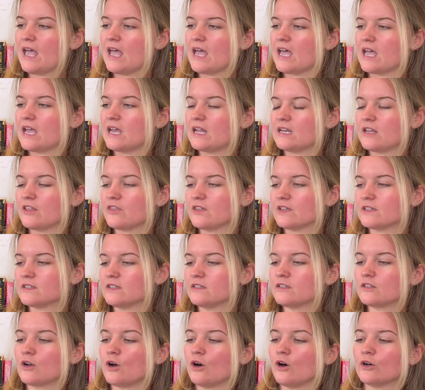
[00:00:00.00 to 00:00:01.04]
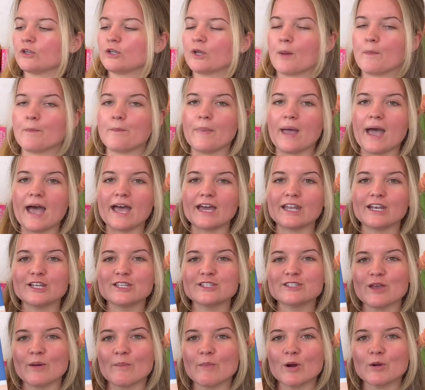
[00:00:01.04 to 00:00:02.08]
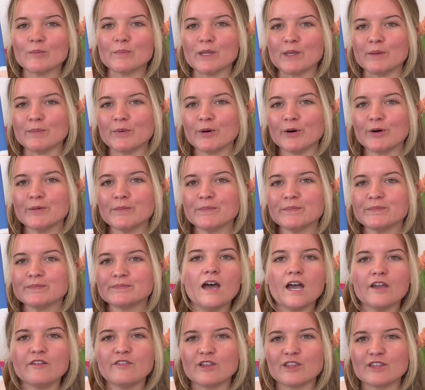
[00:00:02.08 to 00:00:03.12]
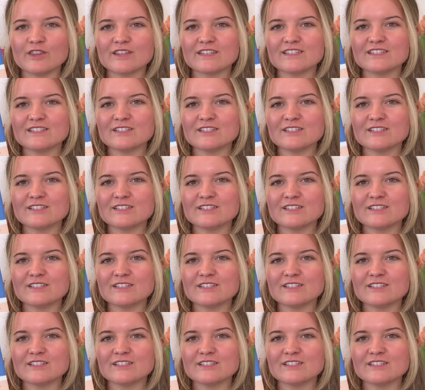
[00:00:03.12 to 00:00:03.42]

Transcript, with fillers: and this is called Bad Summer People. I feel like this